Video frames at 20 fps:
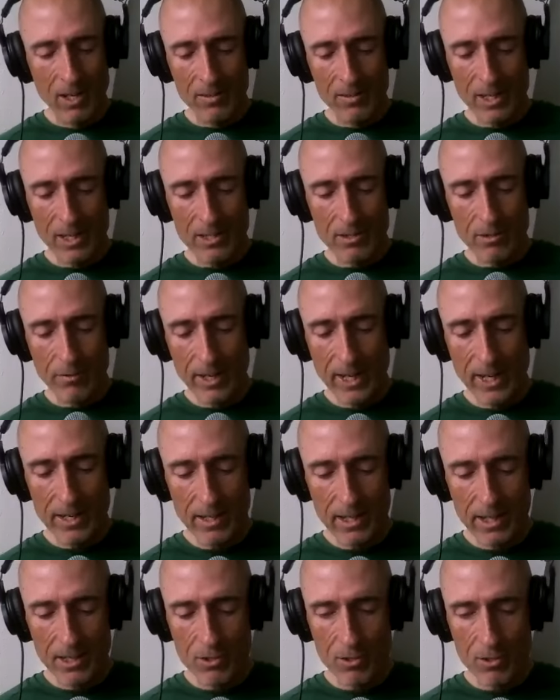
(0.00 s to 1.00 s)
things of that
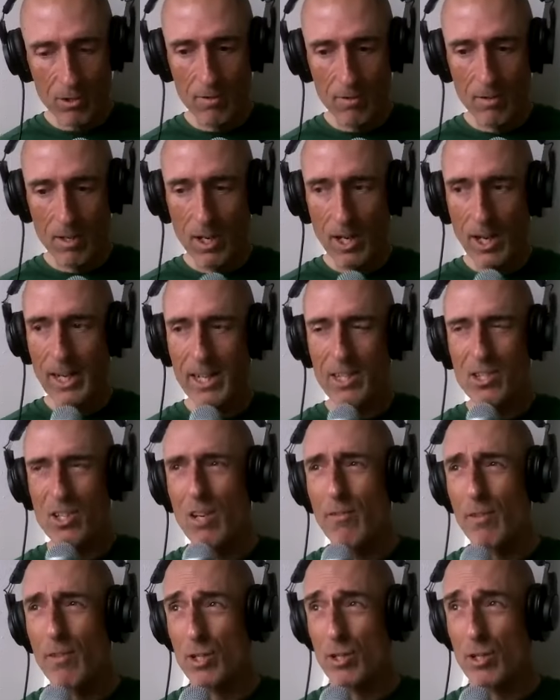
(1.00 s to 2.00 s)
nature and it's
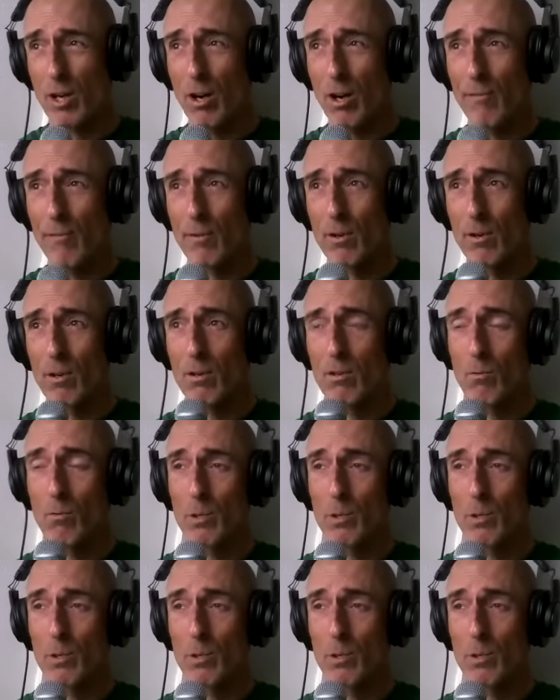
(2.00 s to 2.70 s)
even tougher